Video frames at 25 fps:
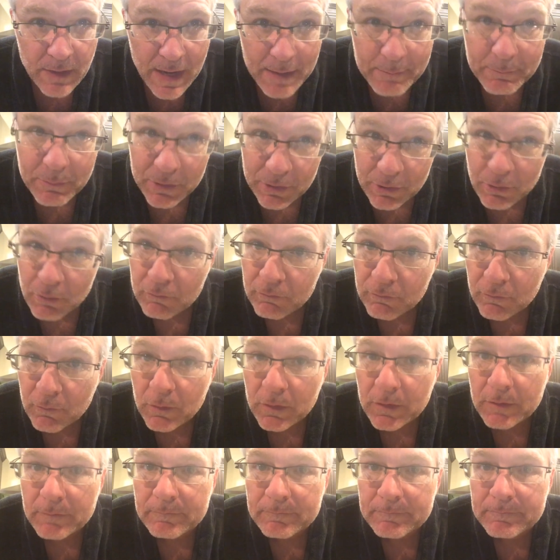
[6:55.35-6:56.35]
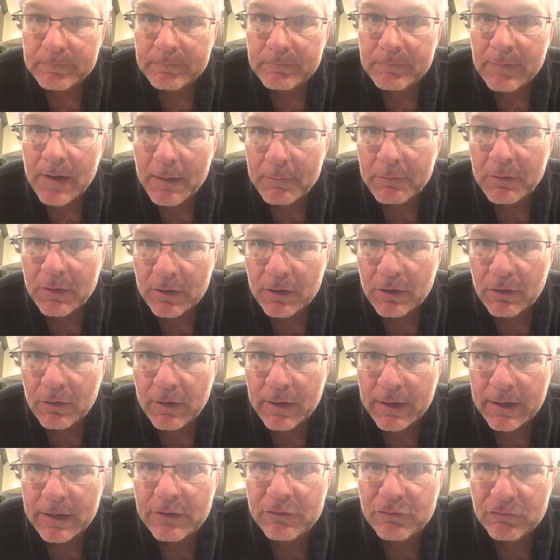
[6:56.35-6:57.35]
I'm going to go for it. I'm going to go
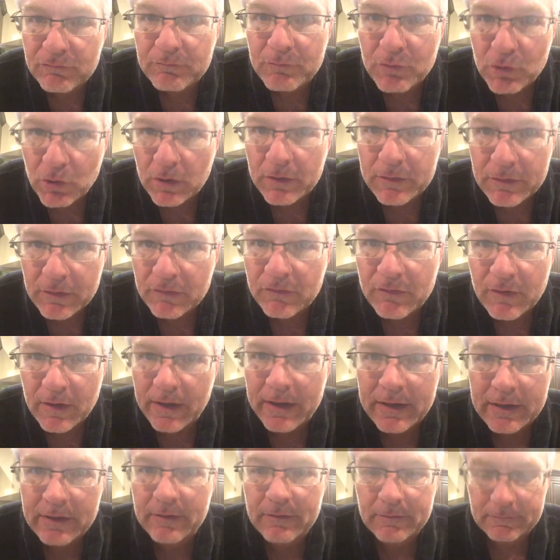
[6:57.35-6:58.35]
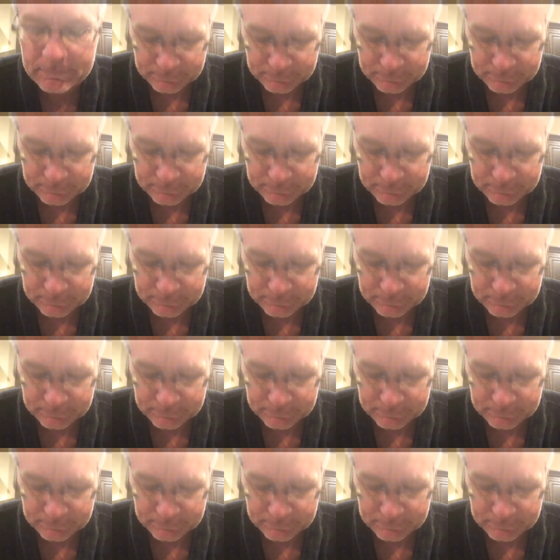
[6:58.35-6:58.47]
ahead and cook this egg.